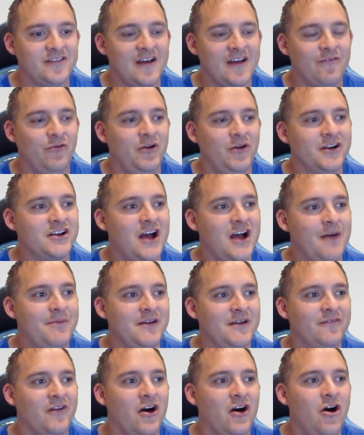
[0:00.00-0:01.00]
have 1 copy
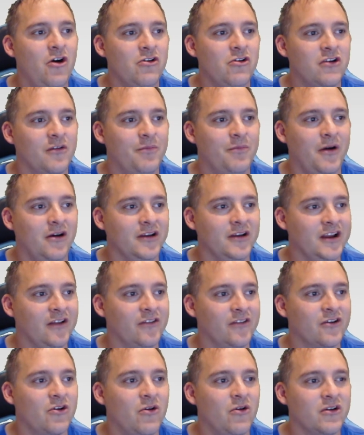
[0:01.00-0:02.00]
of Ogerpon here,
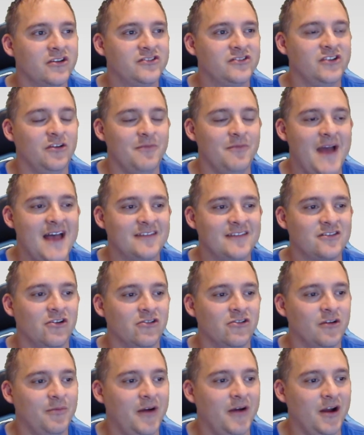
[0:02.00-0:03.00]
the Cornerstone Mask
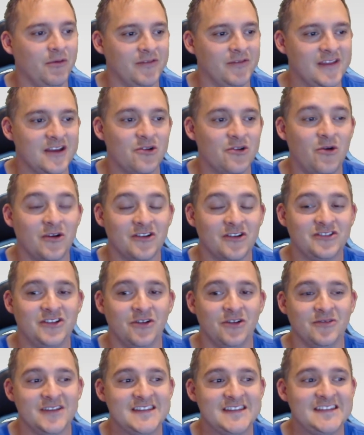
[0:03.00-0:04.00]
Ogerpon with the
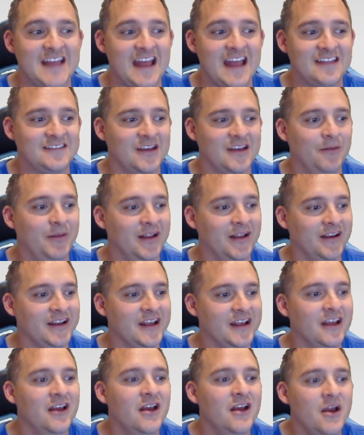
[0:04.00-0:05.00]
Cornerstone Stance
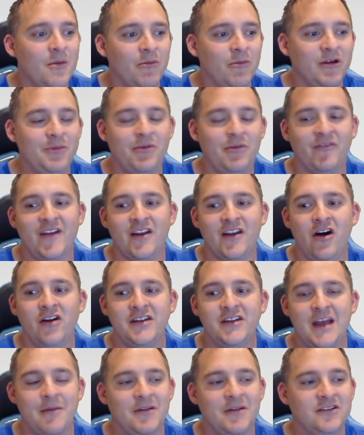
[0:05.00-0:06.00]
ability. We prevent all
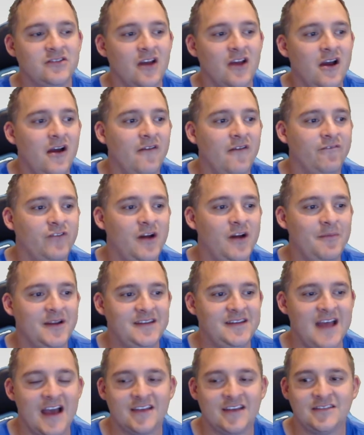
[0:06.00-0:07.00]
damage from
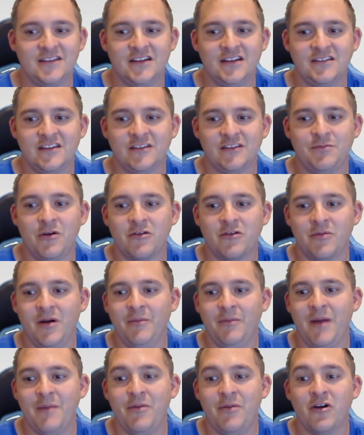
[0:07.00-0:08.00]
attacks done to this Pokemon
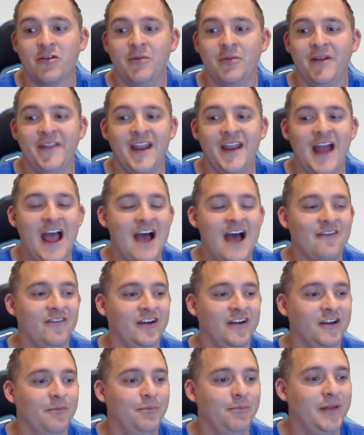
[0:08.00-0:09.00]
by Pokemon that have
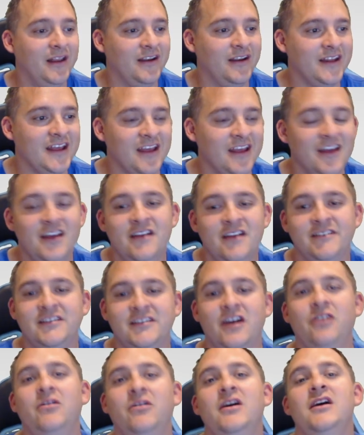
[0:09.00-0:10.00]
an ability.
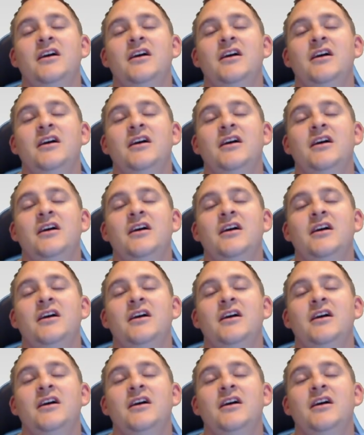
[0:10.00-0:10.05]
So